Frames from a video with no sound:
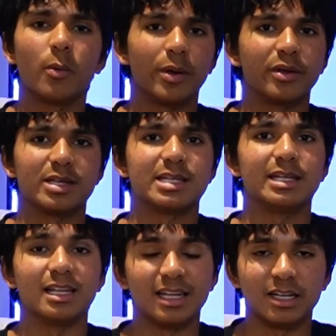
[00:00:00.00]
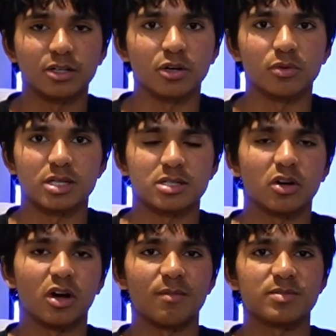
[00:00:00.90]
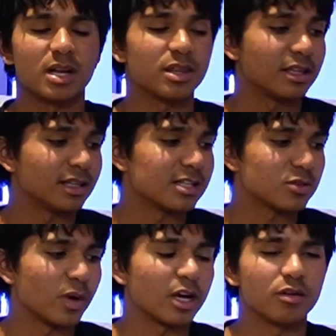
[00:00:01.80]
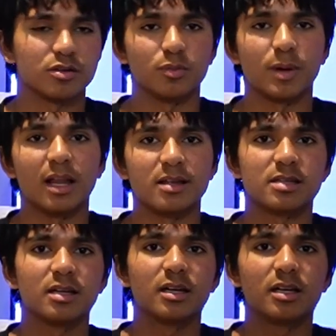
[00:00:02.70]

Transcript: We know that City leak goals at times, and I think that's where Crystal Palace